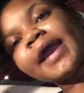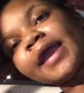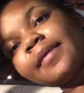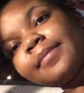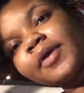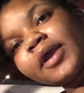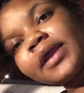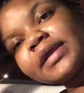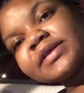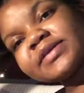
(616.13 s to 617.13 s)
8th
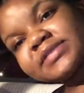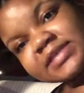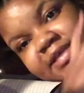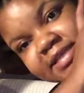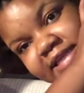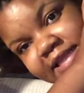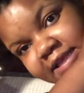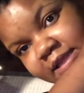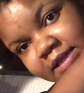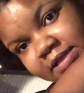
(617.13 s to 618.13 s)
grade, you see, it's not the
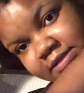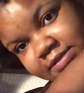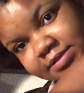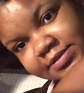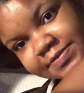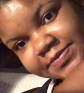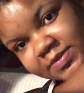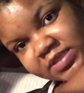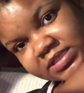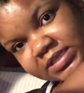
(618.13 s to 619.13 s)
cleanest.
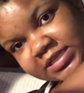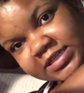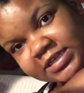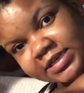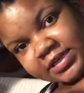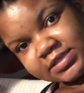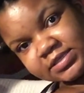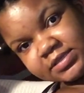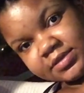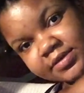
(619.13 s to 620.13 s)
It's not the
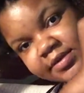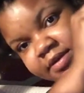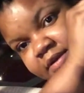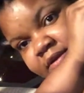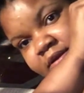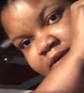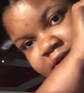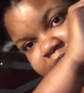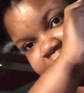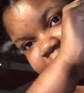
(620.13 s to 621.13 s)
neatest.
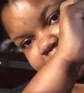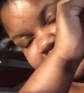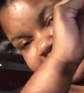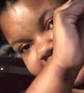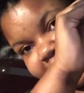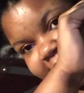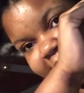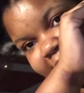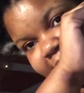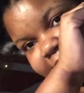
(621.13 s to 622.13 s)
Until like I get
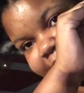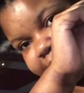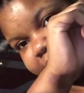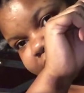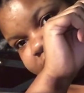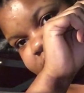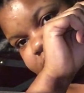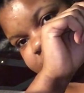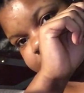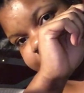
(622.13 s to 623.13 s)
after all this
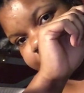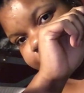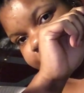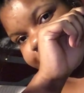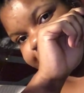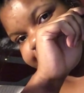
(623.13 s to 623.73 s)
decision, but